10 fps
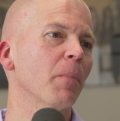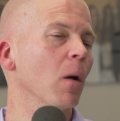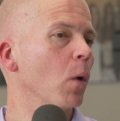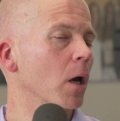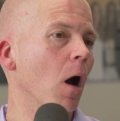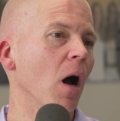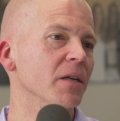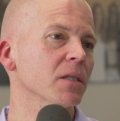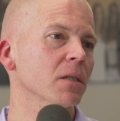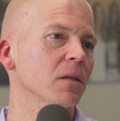But at what
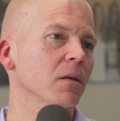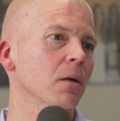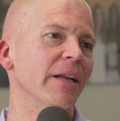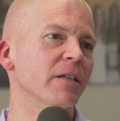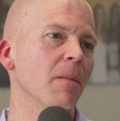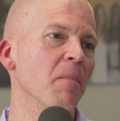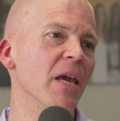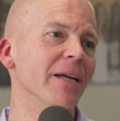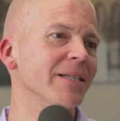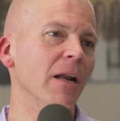cost? To
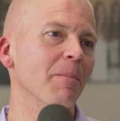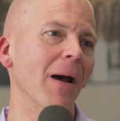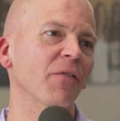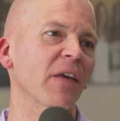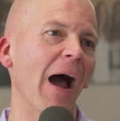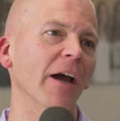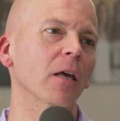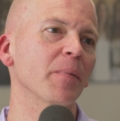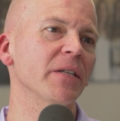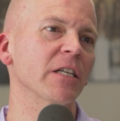me, it's not about the
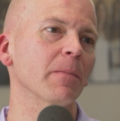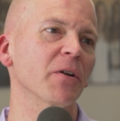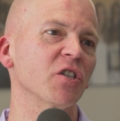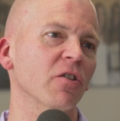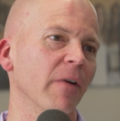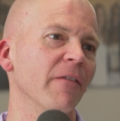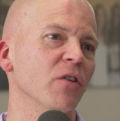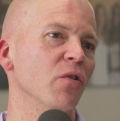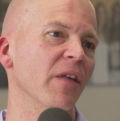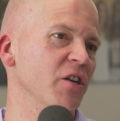occupancy as much as the
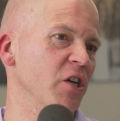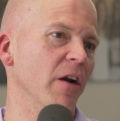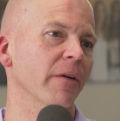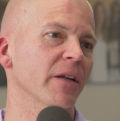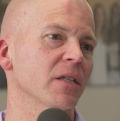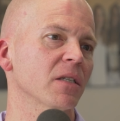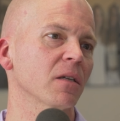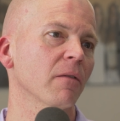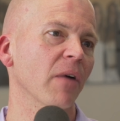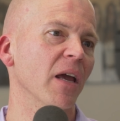revenue that it
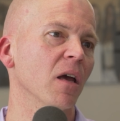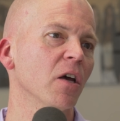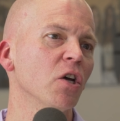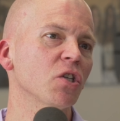generates, right?